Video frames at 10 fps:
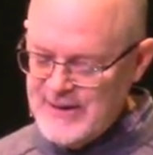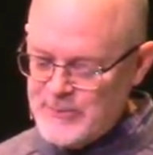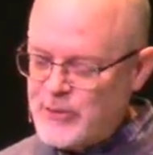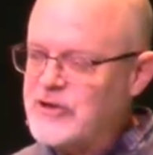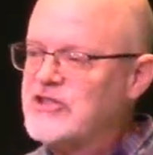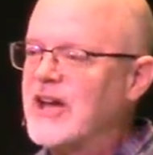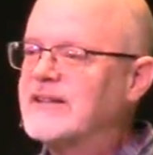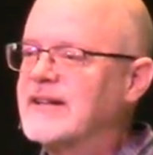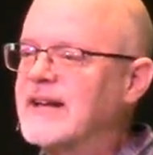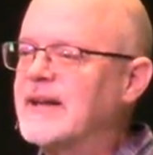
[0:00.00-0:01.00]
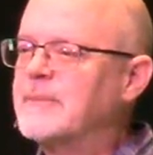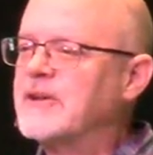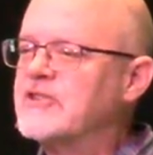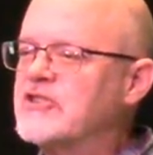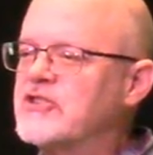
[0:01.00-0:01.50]
Projected
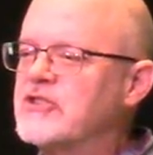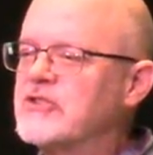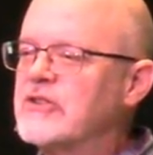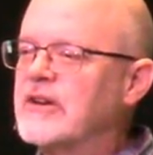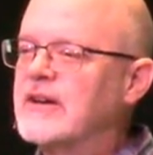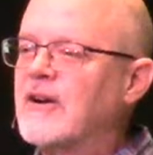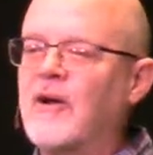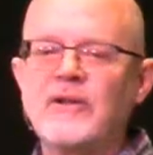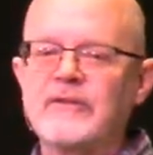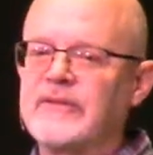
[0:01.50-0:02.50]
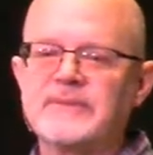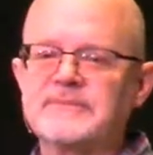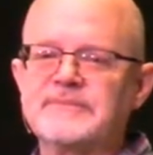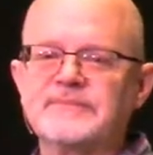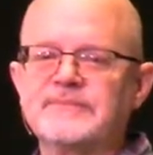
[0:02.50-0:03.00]
Image, all of
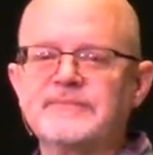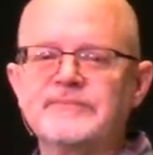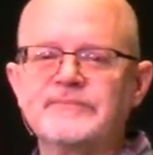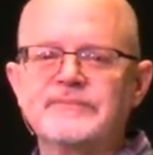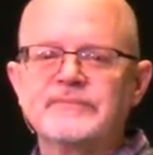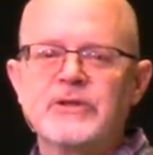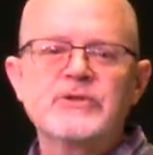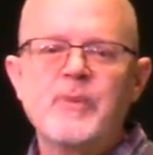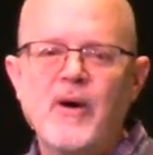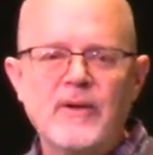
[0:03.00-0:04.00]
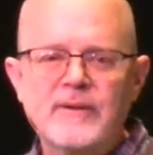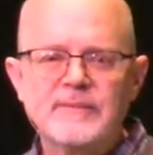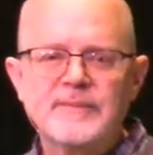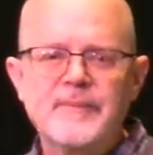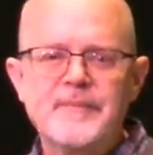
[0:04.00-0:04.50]
them. Too small.
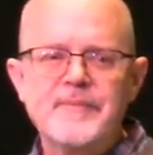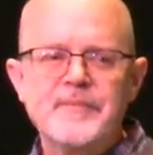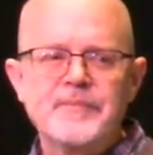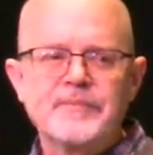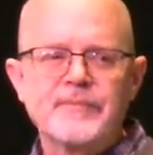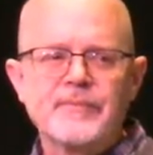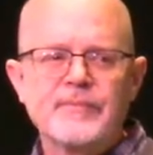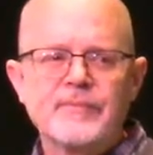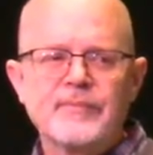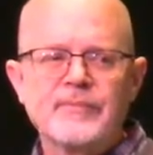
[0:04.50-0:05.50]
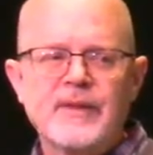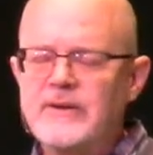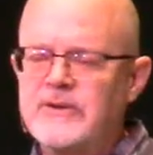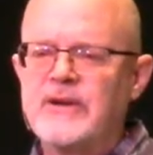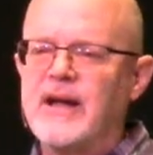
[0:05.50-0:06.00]
They
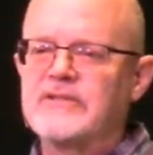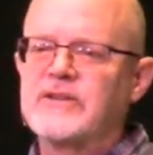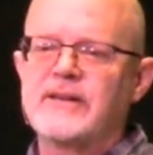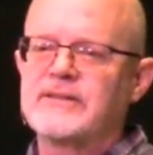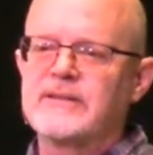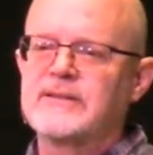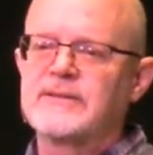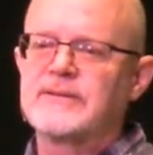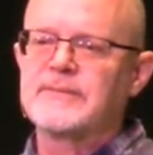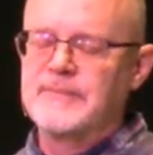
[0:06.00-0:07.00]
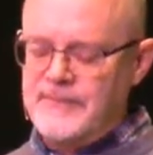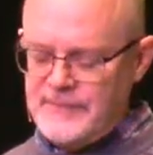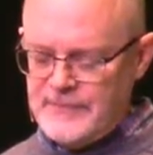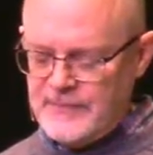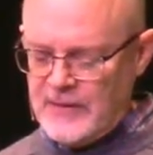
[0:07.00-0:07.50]
don't do God justice.
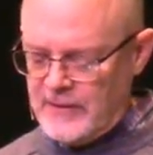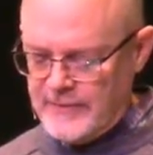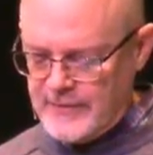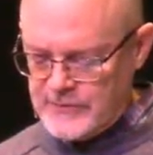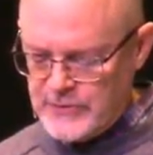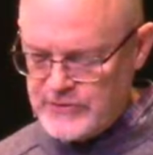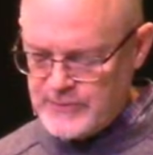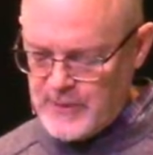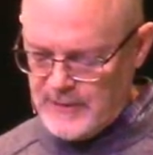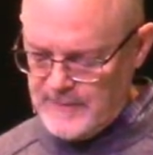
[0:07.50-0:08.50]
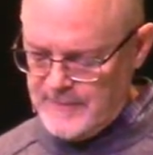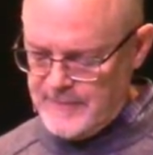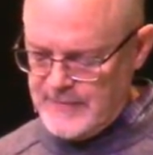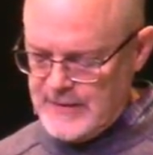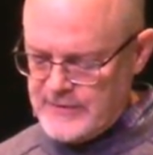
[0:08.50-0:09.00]
All of them too small.
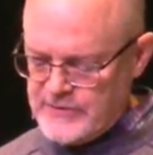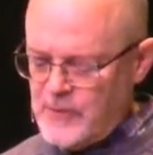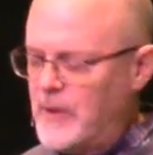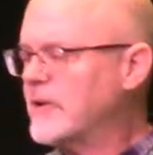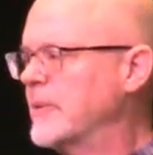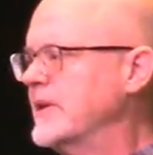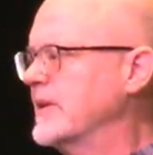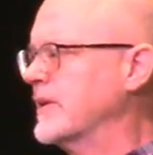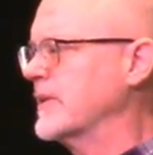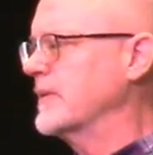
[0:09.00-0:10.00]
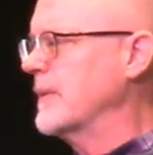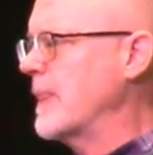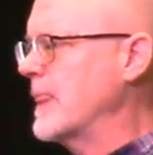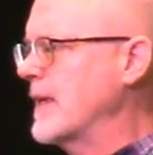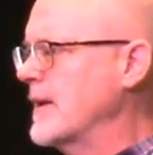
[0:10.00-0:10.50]
So, what are we to do?
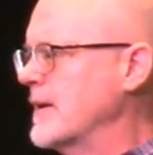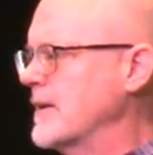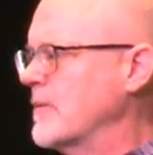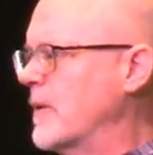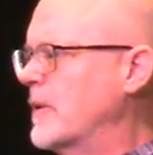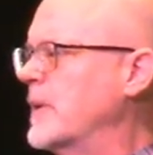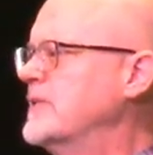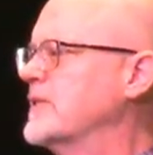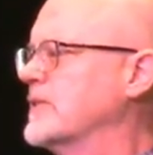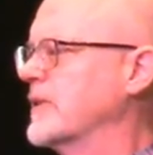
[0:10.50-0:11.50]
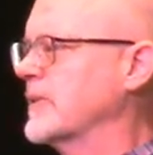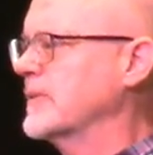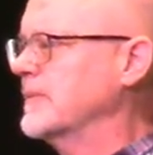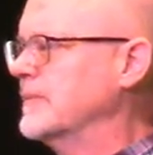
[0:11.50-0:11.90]
What are we to do?